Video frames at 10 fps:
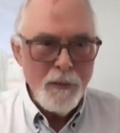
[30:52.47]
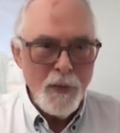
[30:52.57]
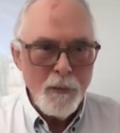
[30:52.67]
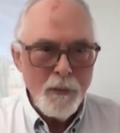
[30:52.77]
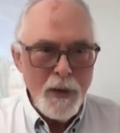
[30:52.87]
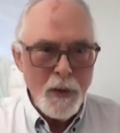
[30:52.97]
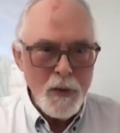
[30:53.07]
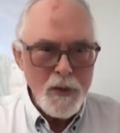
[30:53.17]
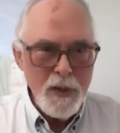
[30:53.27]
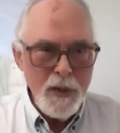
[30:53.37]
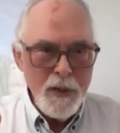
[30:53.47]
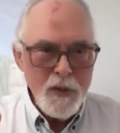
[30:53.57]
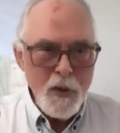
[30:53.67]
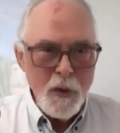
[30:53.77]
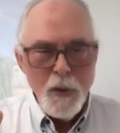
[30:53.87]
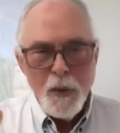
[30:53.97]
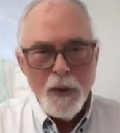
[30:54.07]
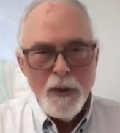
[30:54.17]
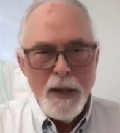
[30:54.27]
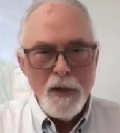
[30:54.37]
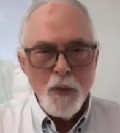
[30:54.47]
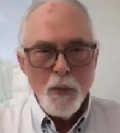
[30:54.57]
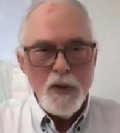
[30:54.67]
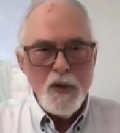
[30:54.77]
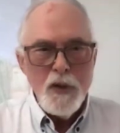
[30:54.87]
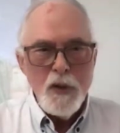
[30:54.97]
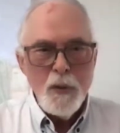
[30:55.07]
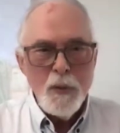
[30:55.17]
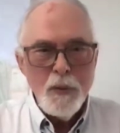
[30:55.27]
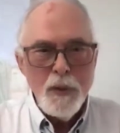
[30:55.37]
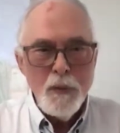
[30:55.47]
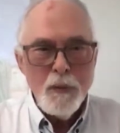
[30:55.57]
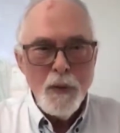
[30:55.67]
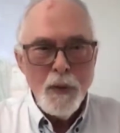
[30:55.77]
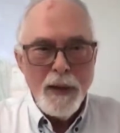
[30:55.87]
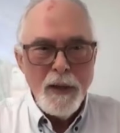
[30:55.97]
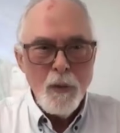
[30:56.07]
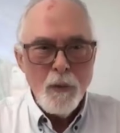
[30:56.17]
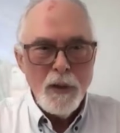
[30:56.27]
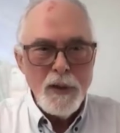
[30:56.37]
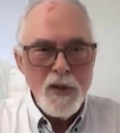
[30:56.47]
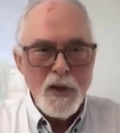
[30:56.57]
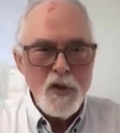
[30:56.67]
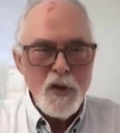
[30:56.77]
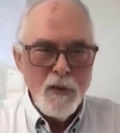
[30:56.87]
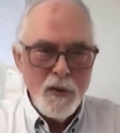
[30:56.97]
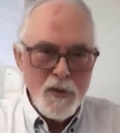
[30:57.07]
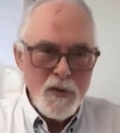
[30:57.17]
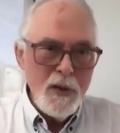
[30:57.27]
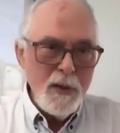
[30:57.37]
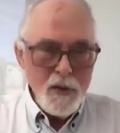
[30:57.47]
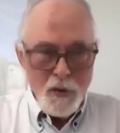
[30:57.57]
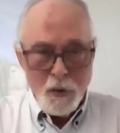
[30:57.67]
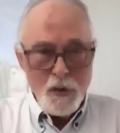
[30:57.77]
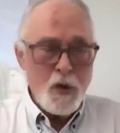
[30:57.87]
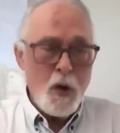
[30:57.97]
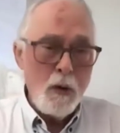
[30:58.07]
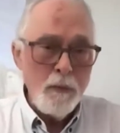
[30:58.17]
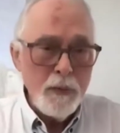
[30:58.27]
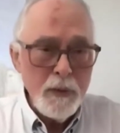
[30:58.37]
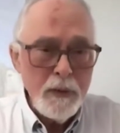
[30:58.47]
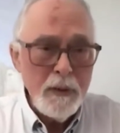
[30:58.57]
for your fingers, so you can, as you reach in, you feel like you're really touching this silk scarf.